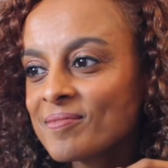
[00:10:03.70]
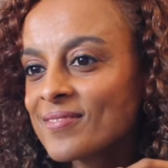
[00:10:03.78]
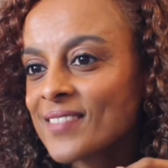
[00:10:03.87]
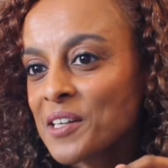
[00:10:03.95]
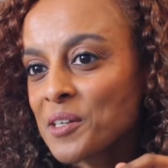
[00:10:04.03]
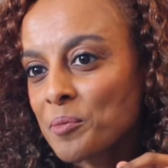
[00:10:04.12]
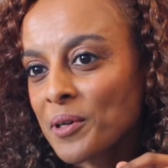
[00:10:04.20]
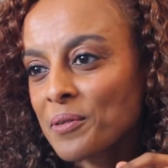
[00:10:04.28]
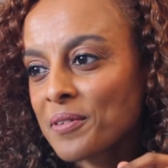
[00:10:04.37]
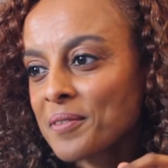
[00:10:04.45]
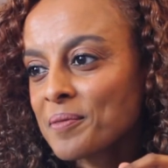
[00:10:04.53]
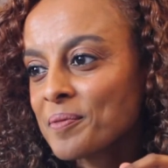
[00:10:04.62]
Thank you both.
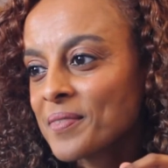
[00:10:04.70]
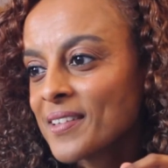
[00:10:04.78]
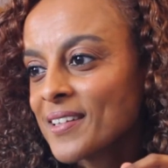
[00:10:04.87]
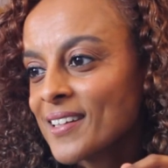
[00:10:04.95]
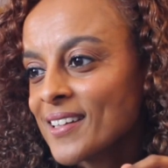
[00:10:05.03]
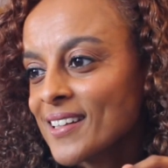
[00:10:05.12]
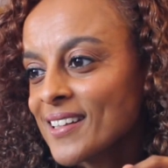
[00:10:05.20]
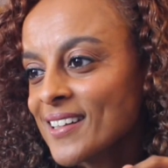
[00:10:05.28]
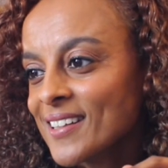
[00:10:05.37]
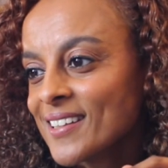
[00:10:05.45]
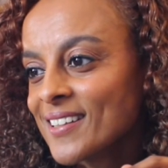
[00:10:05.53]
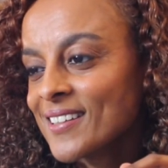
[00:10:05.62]

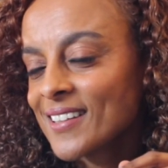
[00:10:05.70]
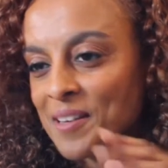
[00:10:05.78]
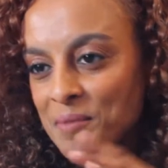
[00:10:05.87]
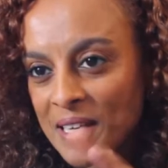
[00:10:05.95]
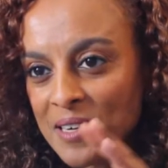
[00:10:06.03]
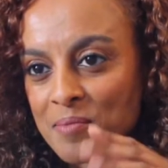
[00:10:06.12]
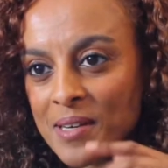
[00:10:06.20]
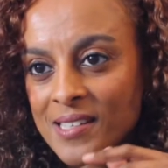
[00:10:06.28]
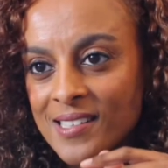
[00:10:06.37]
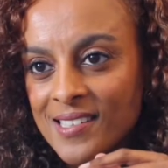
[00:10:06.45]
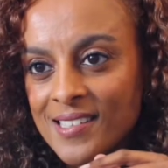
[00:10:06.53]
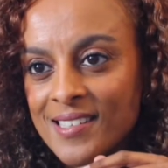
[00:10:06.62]
Yeah, I'm getting
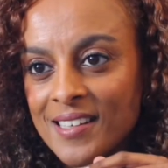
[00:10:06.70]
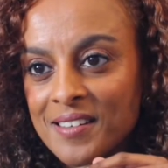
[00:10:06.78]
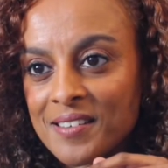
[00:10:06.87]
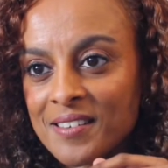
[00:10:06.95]
messages that